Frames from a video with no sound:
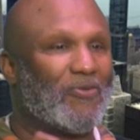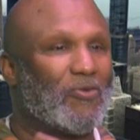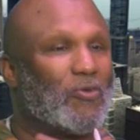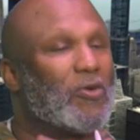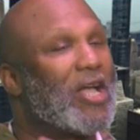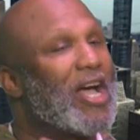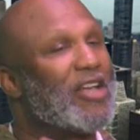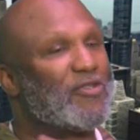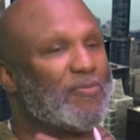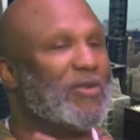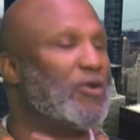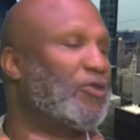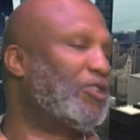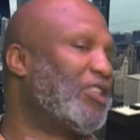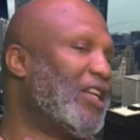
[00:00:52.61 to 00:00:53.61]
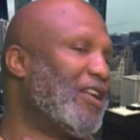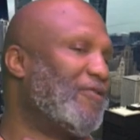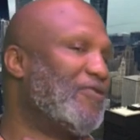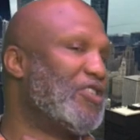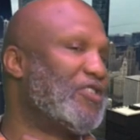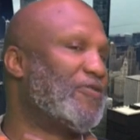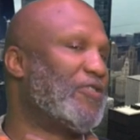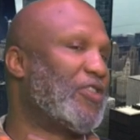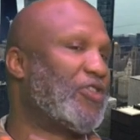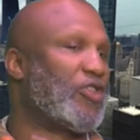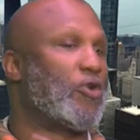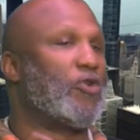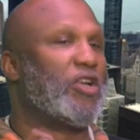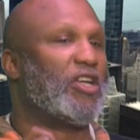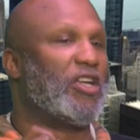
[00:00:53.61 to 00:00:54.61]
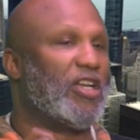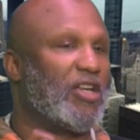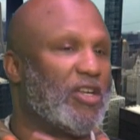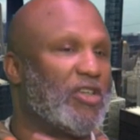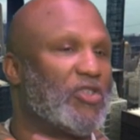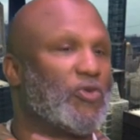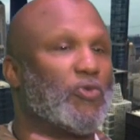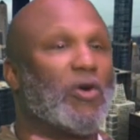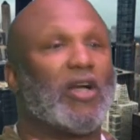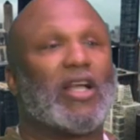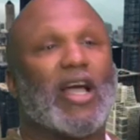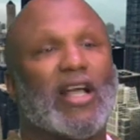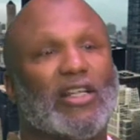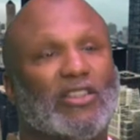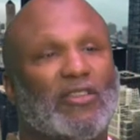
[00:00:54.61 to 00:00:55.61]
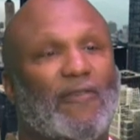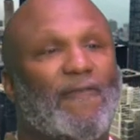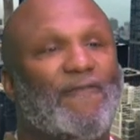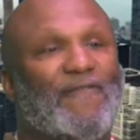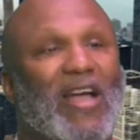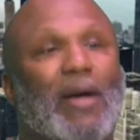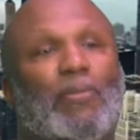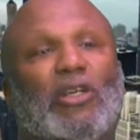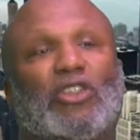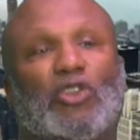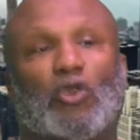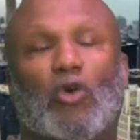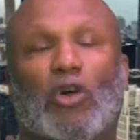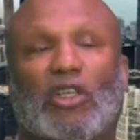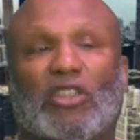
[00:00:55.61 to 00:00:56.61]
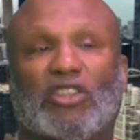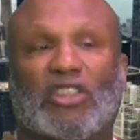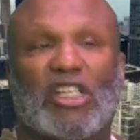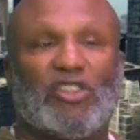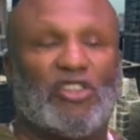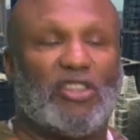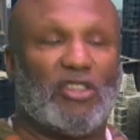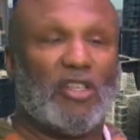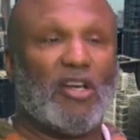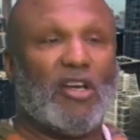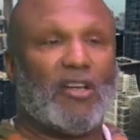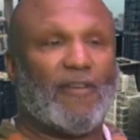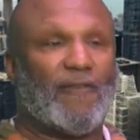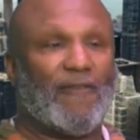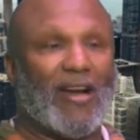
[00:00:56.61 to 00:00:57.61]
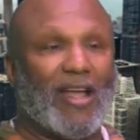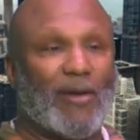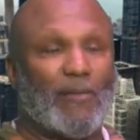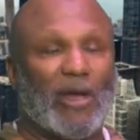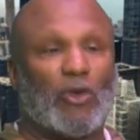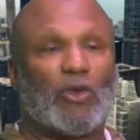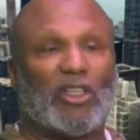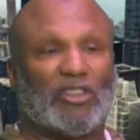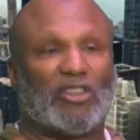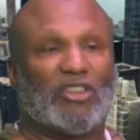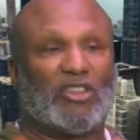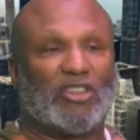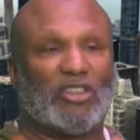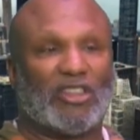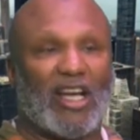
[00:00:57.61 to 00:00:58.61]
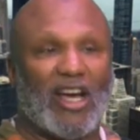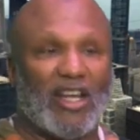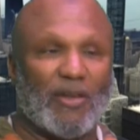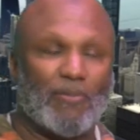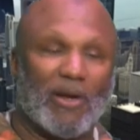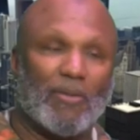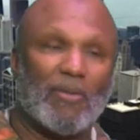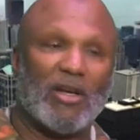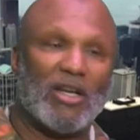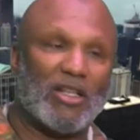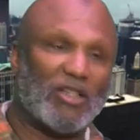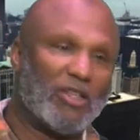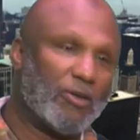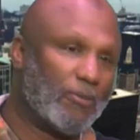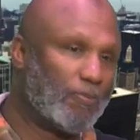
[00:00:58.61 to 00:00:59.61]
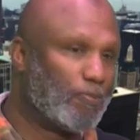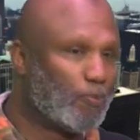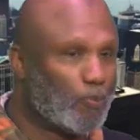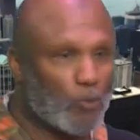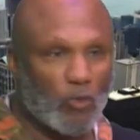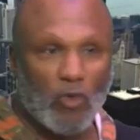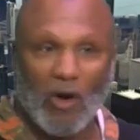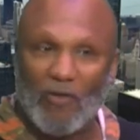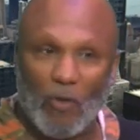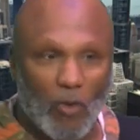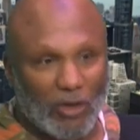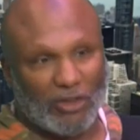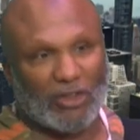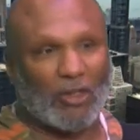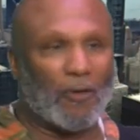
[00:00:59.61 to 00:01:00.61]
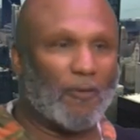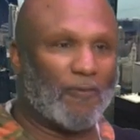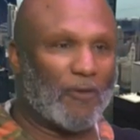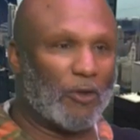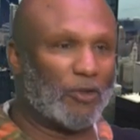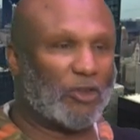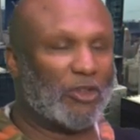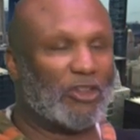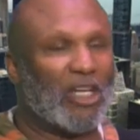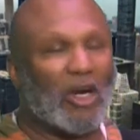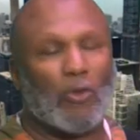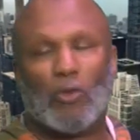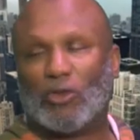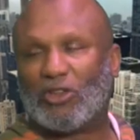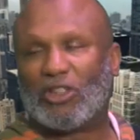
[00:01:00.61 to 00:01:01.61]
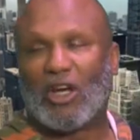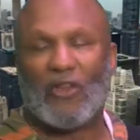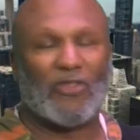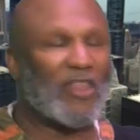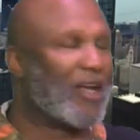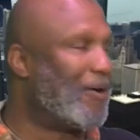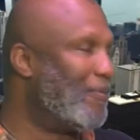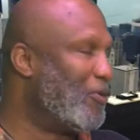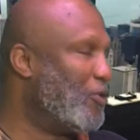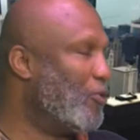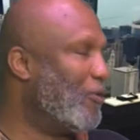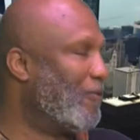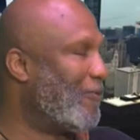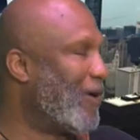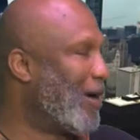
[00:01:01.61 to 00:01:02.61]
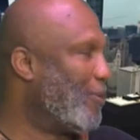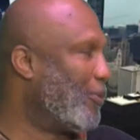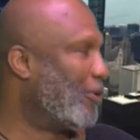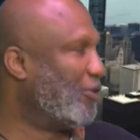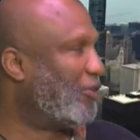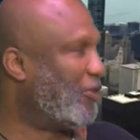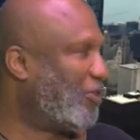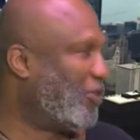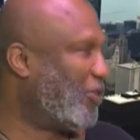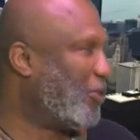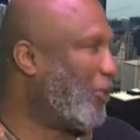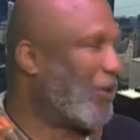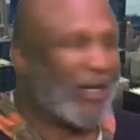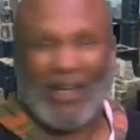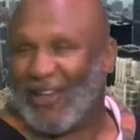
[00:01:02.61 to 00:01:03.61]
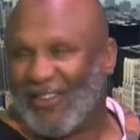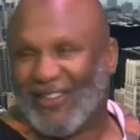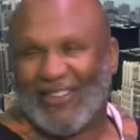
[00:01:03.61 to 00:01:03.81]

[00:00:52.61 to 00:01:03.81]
You guys been on television for thirty years. One guy has a fabulous organization, the Flaming Crescent Society, but I'm gonna let them, whoever wants to go first, because I don't want y'all to think I'm doing favorites, okay?